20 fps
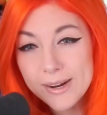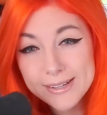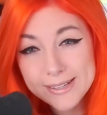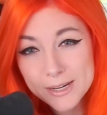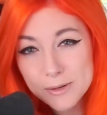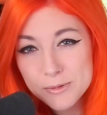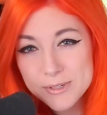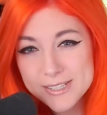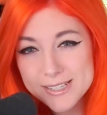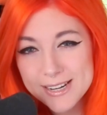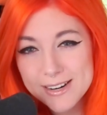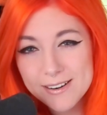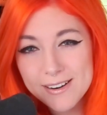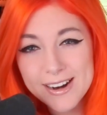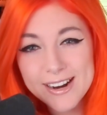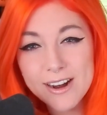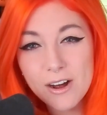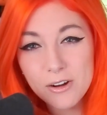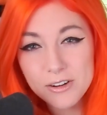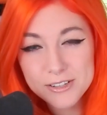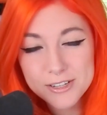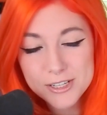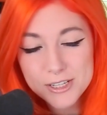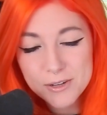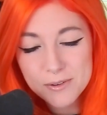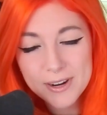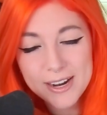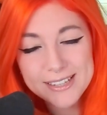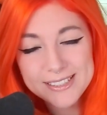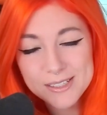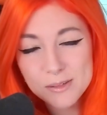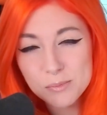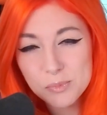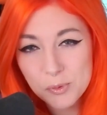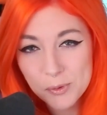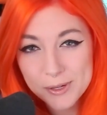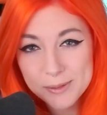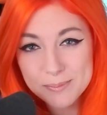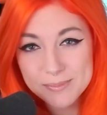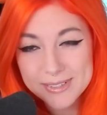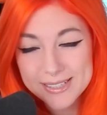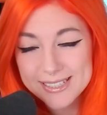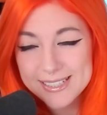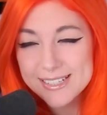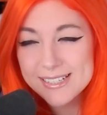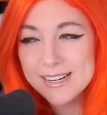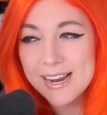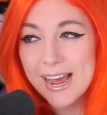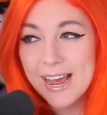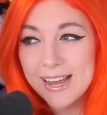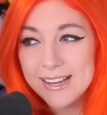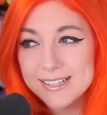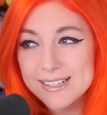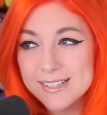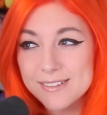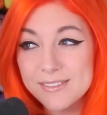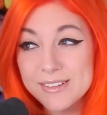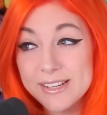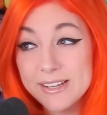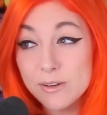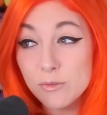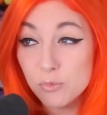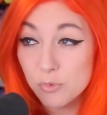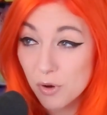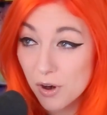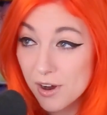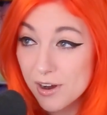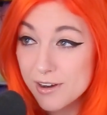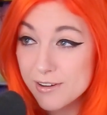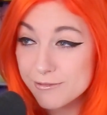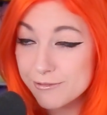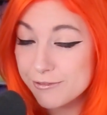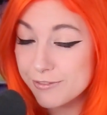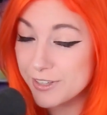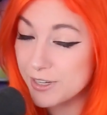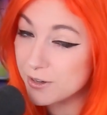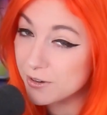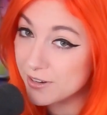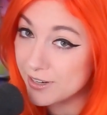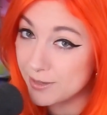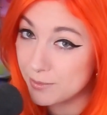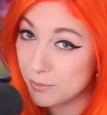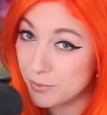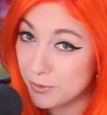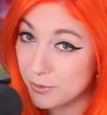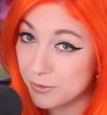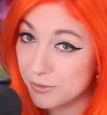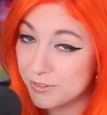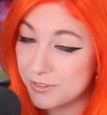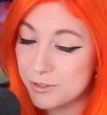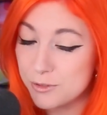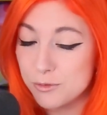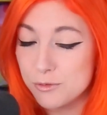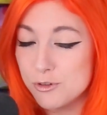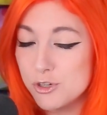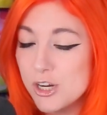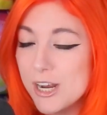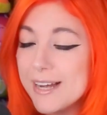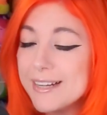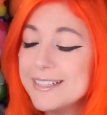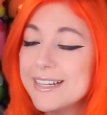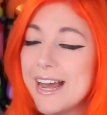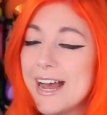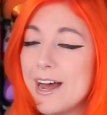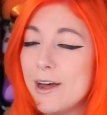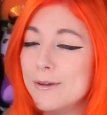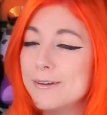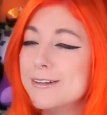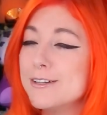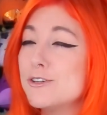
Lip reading: I was there, I also had an appointment at the Raw Fury booth to check out,